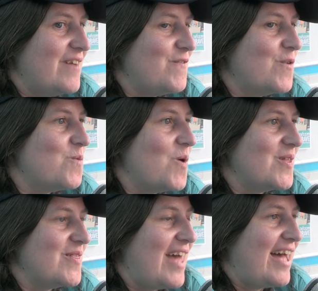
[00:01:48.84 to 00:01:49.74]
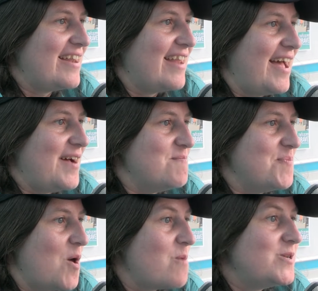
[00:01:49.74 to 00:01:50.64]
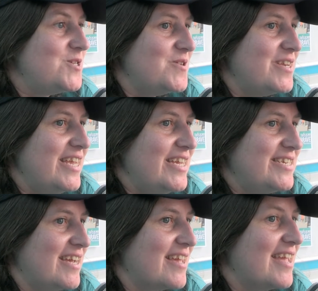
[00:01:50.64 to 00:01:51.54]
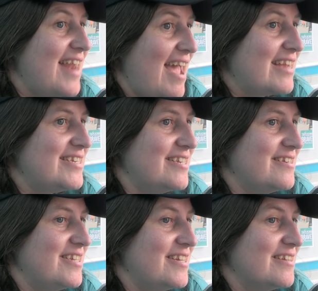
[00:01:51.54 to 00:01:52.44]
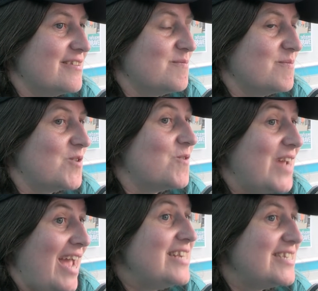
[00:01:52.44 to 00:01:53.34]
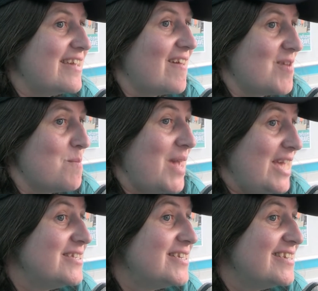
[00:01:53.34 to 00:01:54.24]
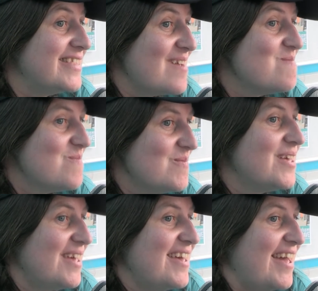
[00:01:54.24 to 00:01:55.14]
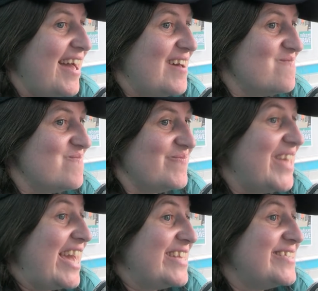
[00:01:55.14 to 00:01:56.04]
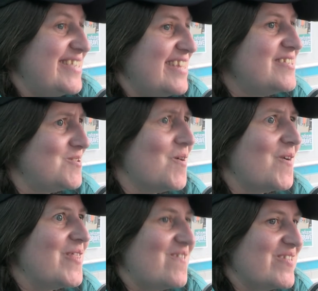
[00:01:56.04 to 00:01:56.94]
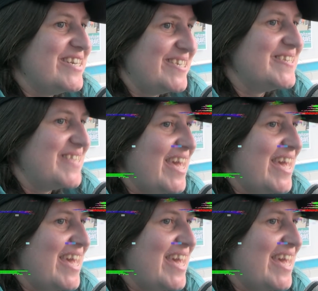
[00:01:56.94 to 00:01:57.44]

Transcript: for what that opportunity to connect and to create together means to them. It's so lovely to